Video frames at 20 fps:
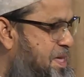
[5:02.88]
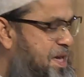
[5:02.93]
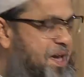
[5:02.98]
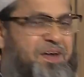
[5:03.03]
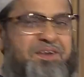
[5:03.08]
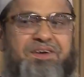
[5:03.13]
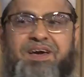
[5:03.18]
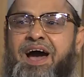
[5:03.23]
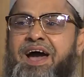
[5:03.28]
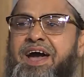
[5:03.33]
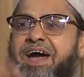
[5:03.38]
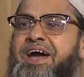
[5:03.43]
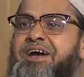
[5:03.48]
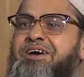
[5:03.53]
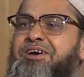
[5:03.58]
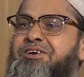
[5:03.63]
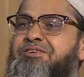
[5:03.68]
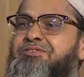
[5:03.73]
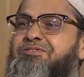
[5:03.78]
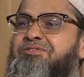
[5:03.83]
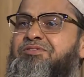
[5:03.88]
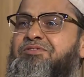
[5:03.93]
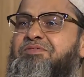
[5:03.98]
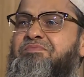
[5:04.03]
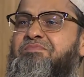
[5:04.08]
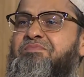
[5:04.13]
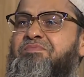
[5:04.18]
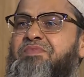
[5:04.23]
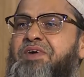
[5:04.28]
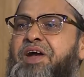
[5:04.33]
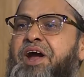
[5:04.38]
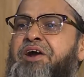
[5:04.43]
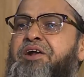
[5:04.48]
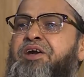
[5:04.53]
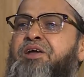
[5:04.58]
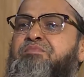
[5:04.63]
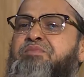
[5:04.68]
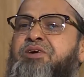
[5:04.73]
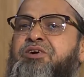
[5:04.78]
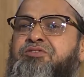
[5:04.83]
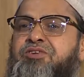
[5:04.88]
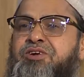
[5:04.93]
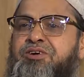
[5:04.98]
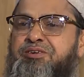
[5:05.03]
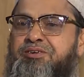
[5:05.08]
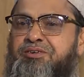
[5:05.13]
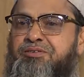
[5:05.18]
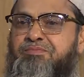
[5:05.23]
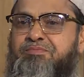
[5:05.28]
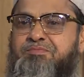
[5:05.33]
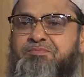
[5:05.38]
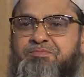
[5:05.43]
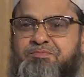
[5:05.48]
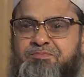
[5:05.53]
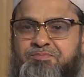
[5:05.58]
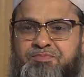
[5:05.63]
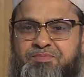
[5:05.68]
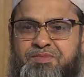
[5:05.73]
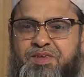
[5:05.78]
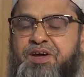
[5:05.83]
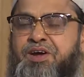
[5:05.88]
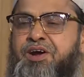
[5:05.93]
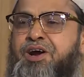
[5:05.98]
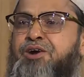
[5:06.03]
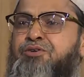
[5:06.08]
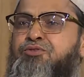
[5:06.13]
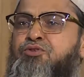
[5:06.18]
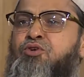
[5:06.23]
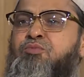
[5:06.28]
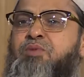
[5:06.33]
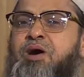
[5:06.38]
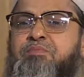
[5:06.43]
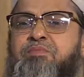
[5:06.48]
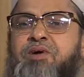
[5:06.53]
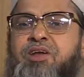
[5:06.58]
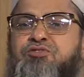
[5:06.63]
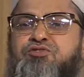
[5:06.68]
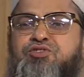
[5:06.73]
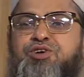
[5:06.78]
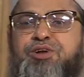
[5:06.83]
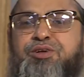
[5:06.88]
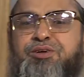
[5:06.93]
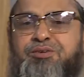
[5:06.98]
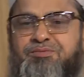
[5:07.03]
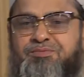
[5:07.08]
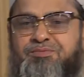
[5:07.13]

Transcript: Area A is 18%, controlled by Palestine.